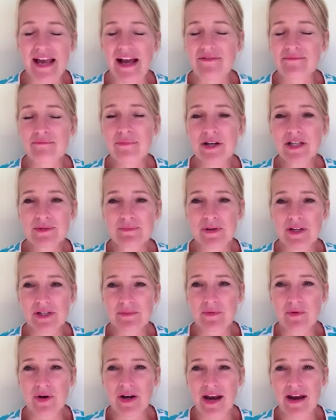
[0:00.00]
have much,
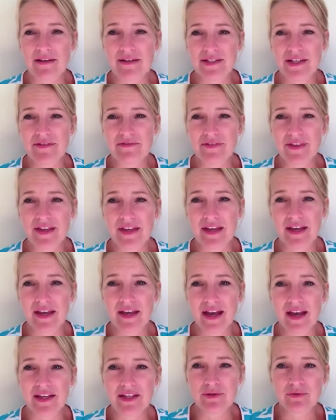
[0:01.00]
much more clarity of
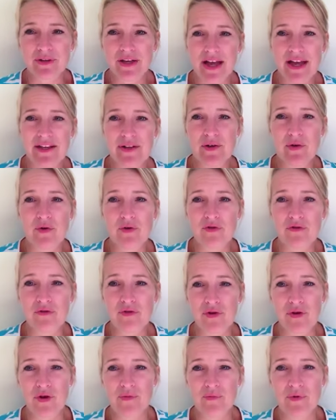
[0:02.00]
thinking, and you'll get an
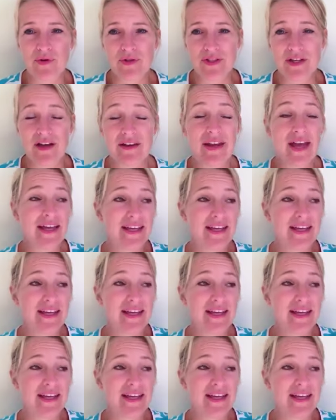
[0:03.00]
awful lot more done.